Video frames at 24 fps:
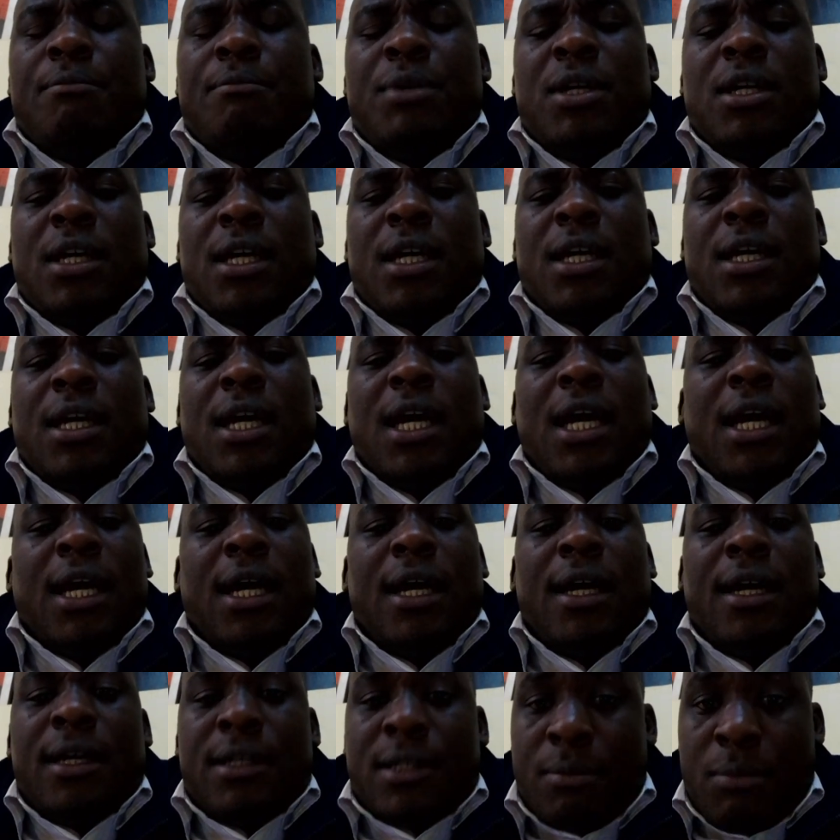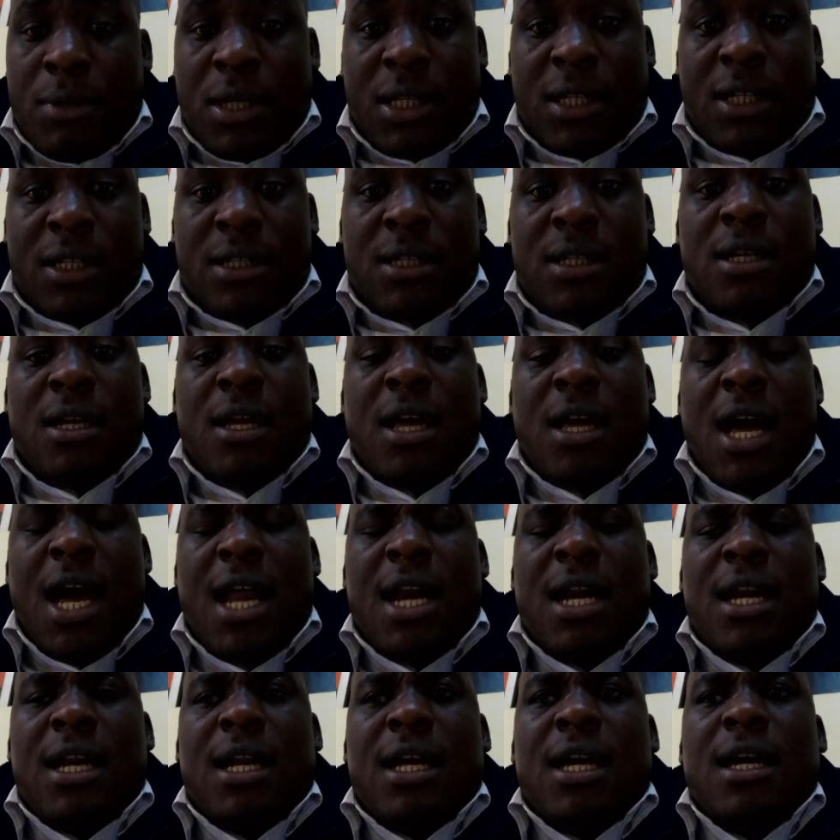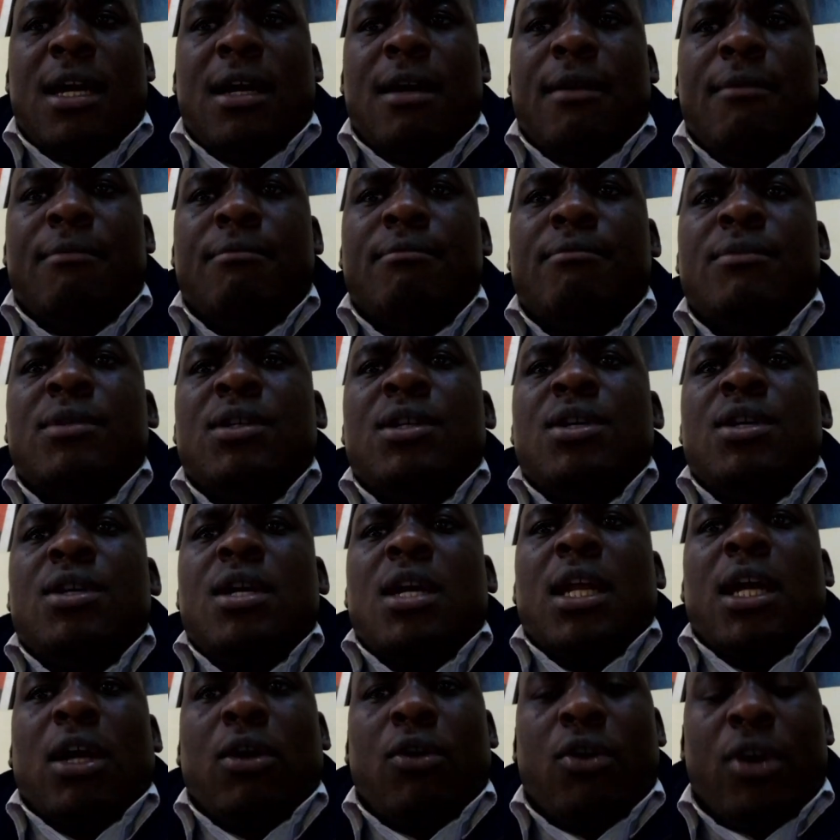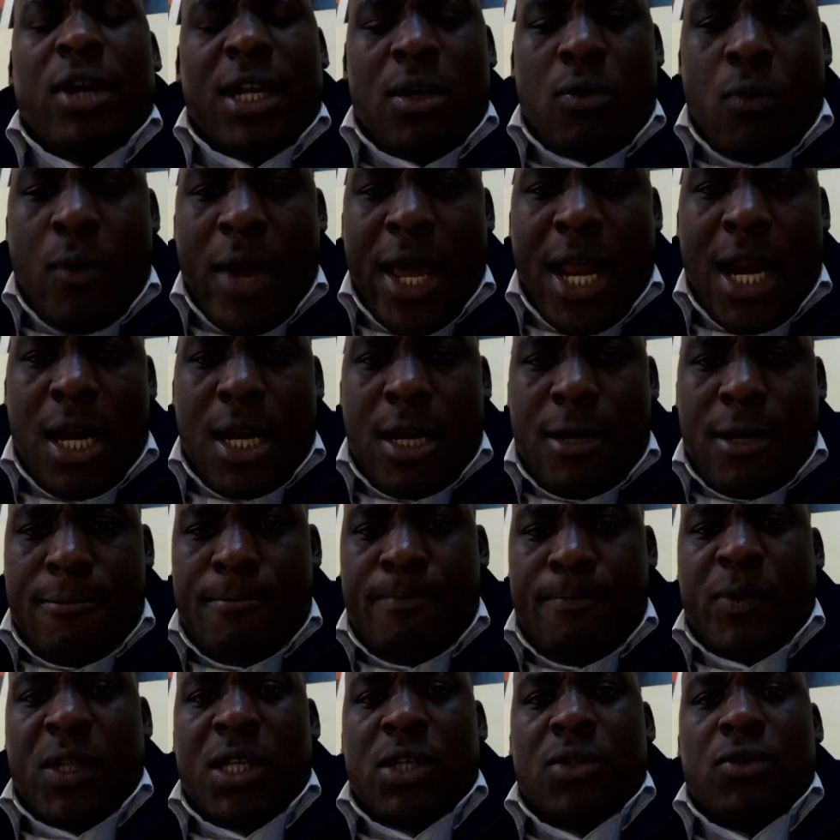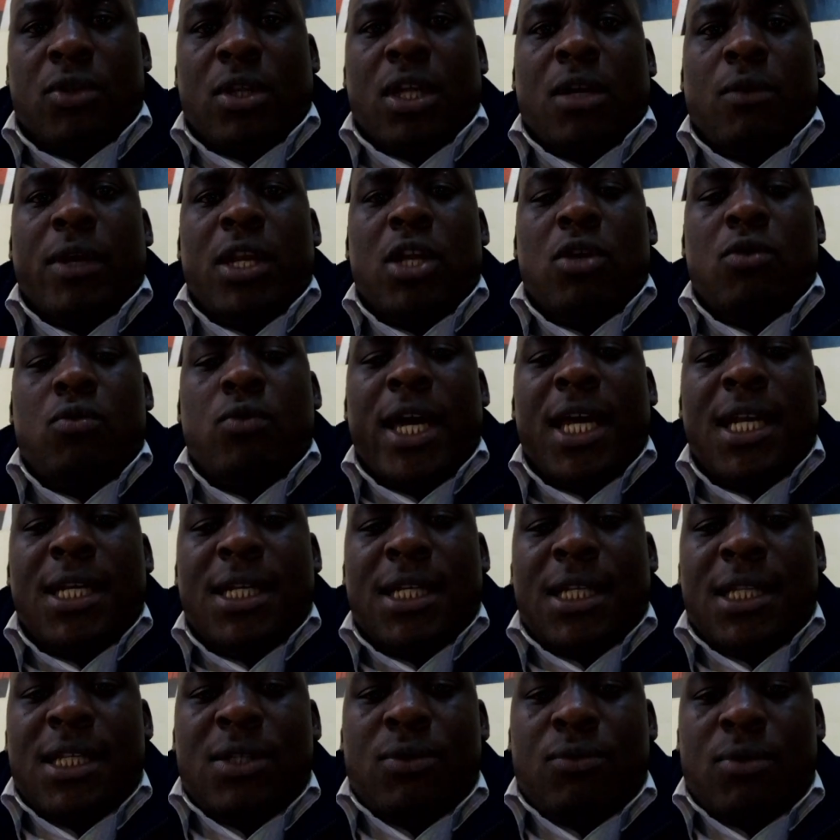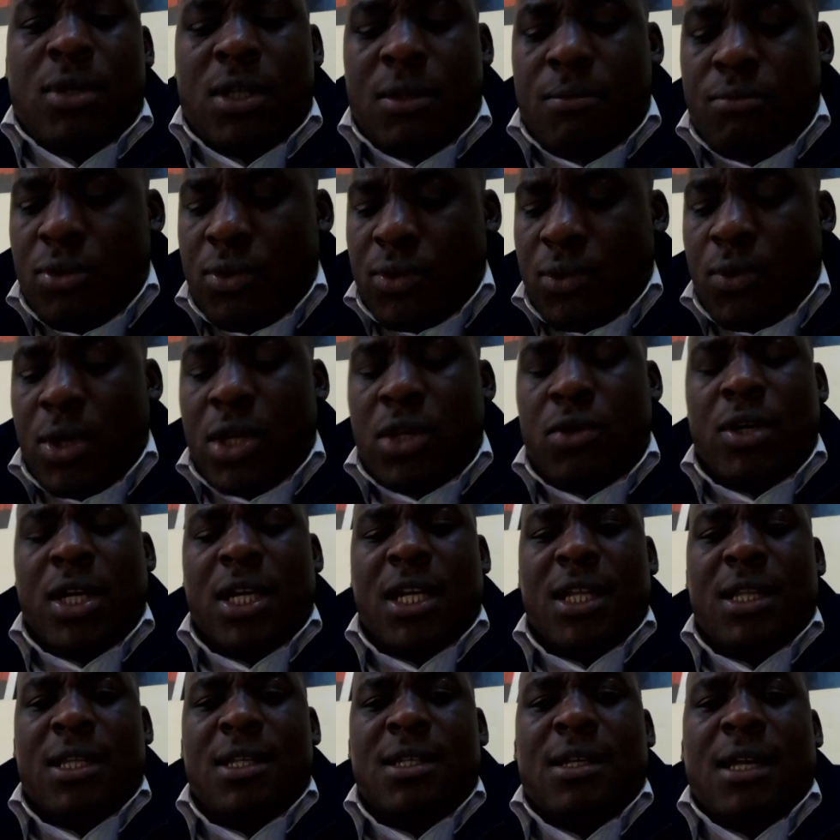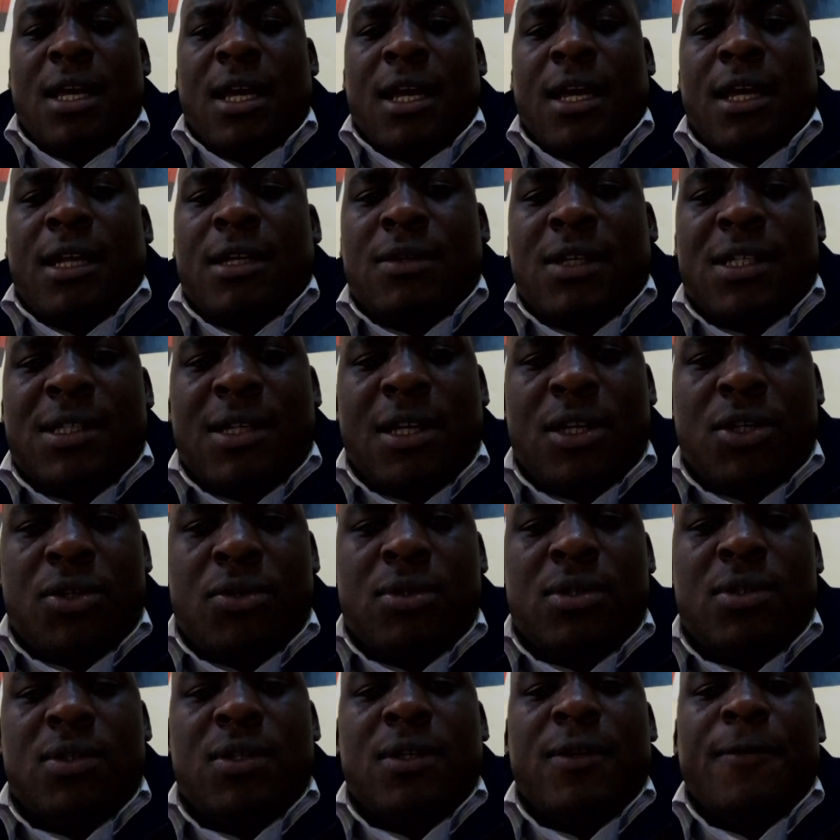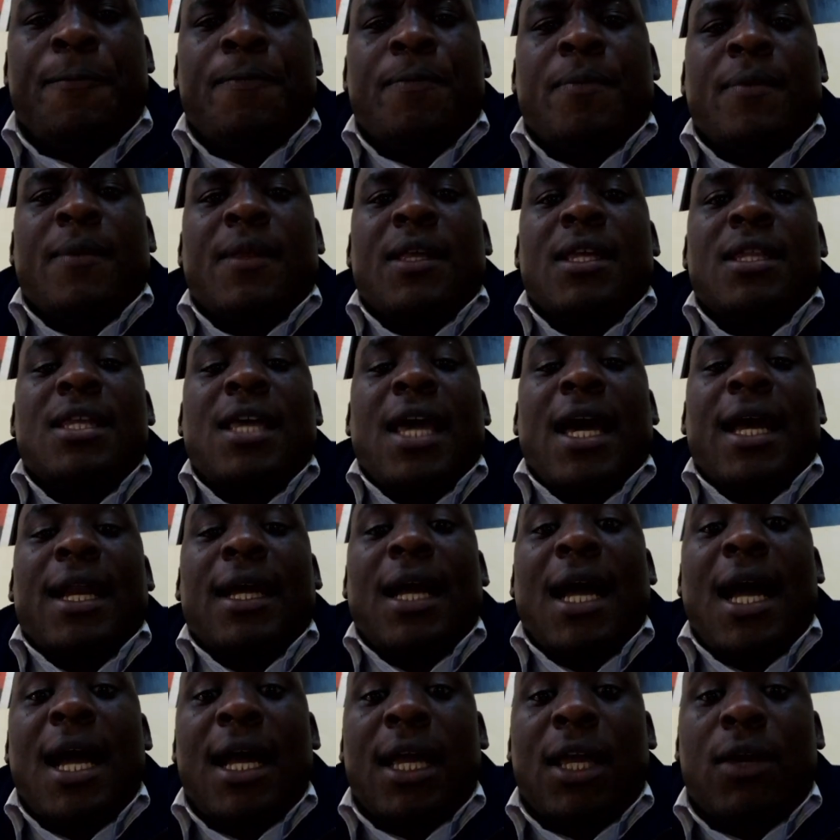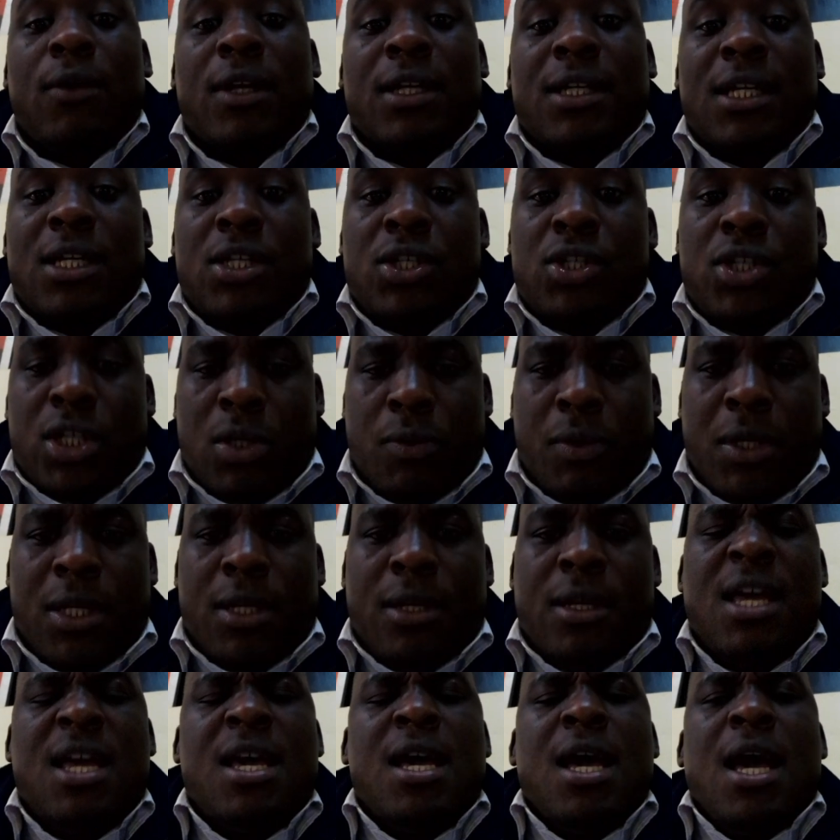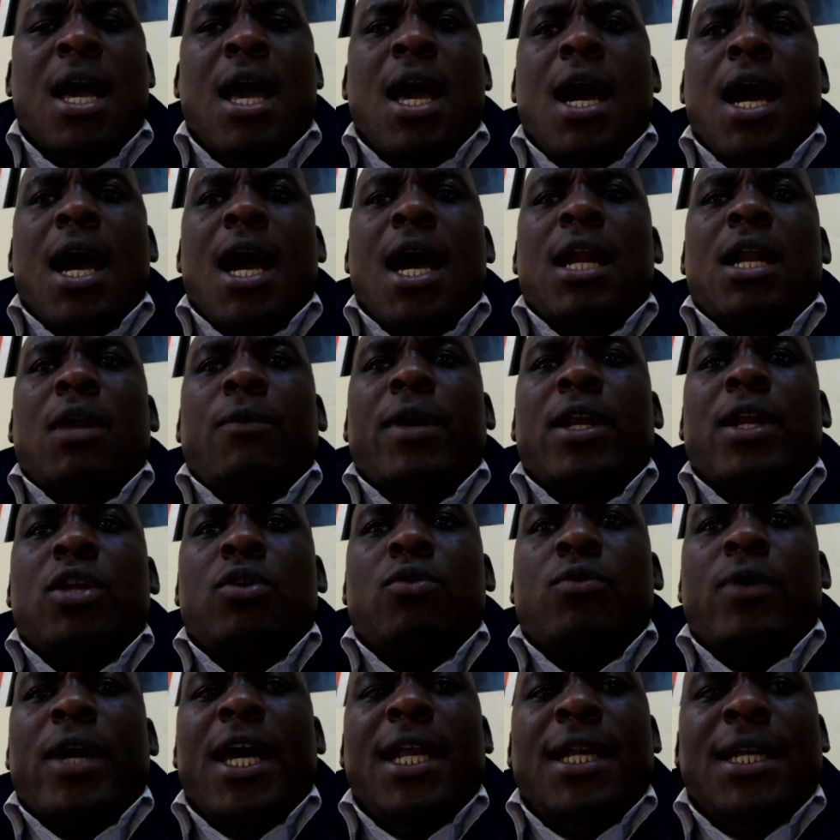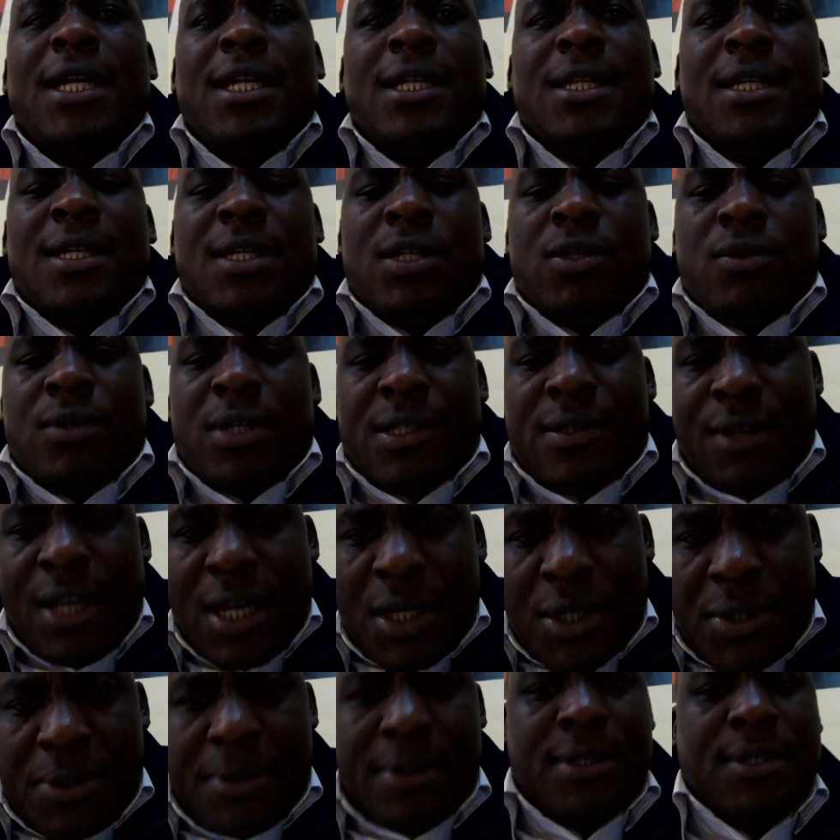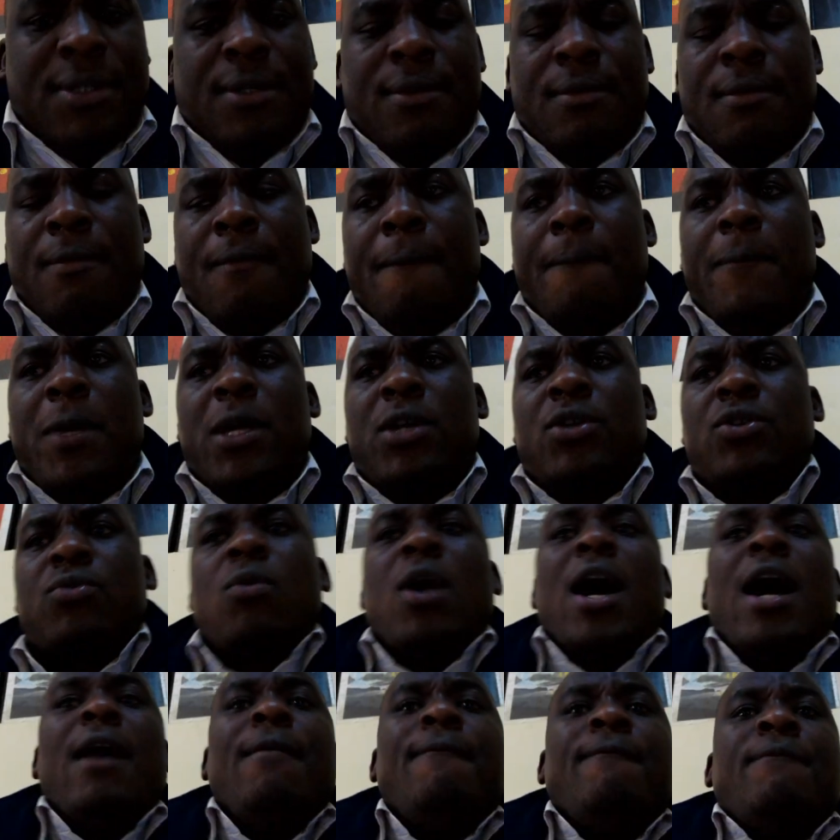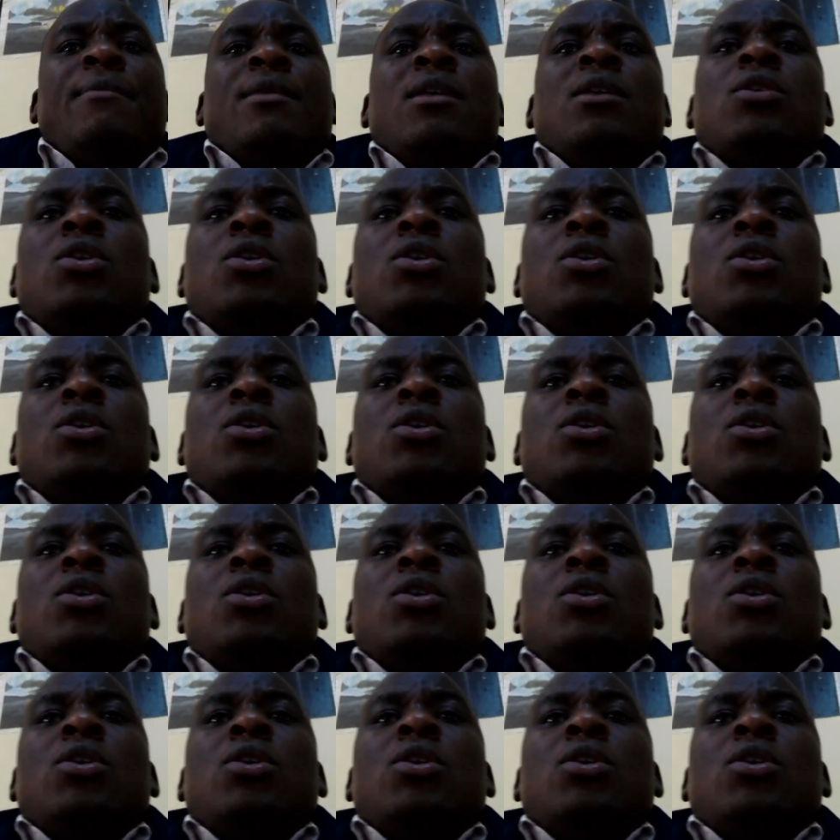being estimated and recorded well, so that when you enter this QuickBooks, when you enter these transactions, they are accurate and genuine. And when you enter the transactions, make sure